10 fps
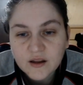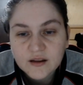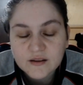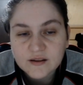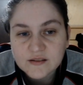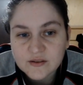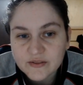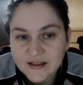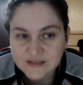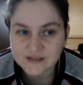So
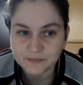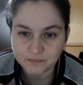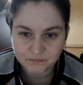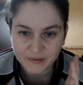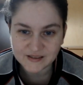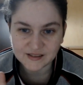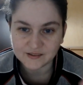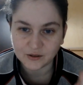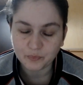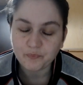that's the basic
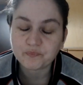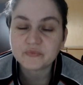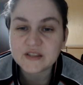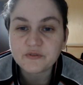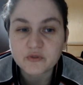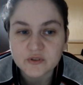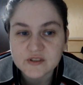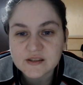difference